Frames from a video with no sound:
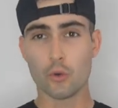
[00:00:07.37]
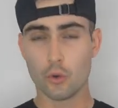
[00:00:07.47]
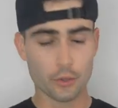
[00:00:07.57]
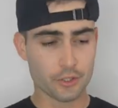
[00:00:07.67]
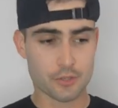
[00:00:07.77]

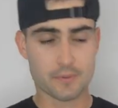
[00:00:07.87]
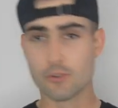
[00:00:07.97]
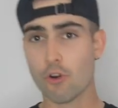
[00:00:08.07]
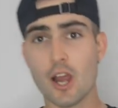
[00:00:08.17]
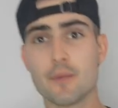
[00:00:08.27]
all the
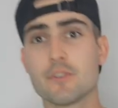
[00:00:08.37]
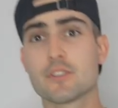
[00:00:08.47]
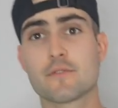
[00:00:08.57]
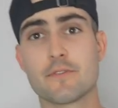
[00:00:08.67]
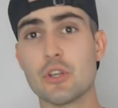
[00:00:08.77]

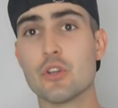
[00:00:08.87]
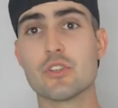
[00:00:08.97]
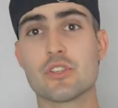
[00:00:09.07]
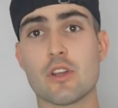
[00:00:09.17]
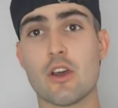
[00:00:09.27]
subscribers,
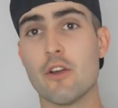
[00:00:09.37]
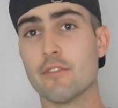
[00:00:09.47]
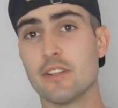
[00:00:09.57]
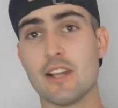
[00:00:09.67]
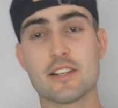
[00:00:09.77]
views over
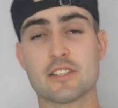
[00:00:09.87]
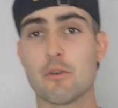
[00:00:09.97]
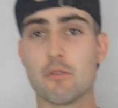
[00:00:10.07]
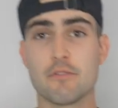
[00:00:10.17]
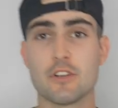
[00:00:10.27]
the last
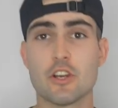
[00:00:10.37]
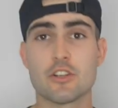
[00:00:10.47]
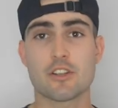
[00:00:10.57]
couple of videos.